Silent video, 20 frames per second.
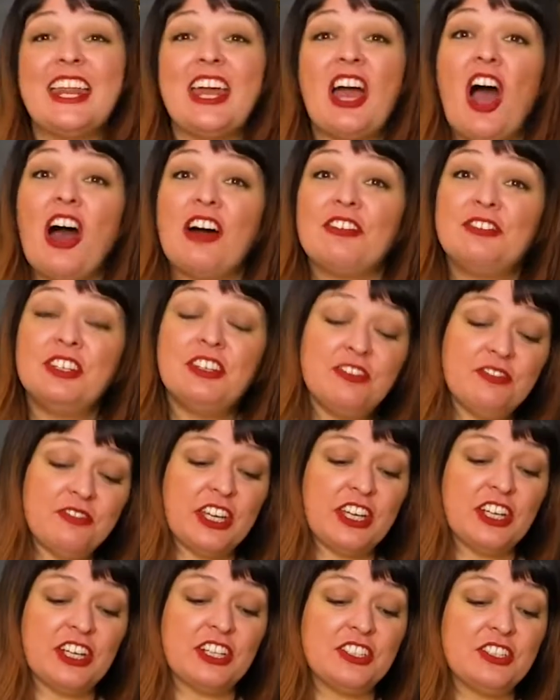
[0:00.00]
it off your
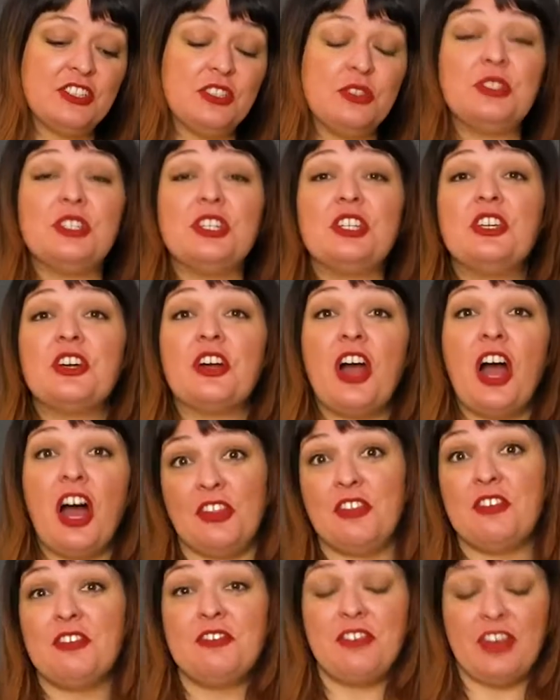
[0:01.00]
fingers using your
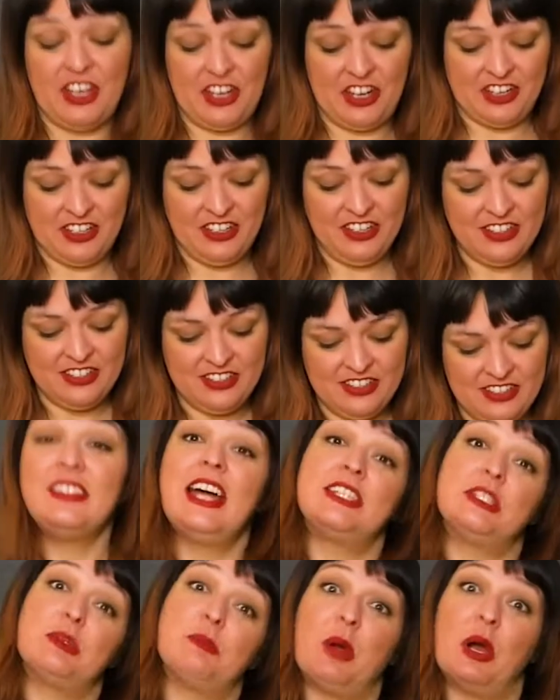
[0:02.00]
other fingers.
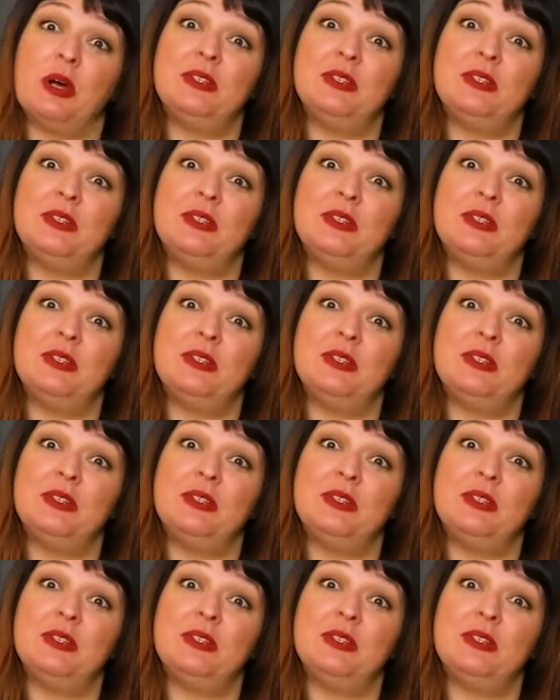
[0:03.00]
That's a pro